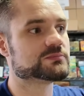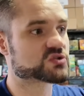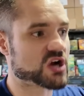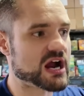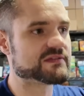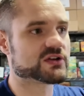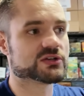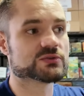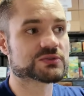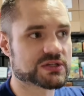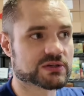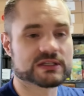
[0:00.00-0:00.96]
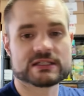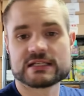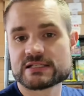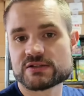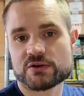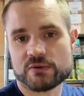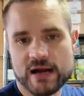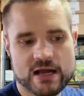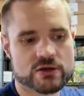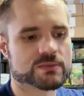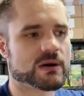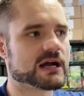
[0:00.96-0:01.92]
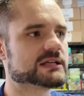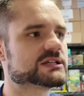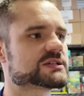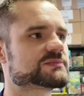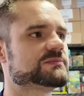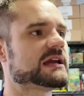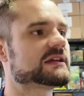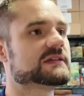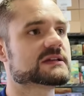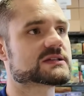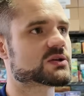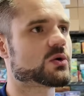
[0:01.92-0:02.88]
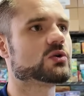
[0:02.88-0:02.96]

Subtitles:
drive their utility into the ground by just making things so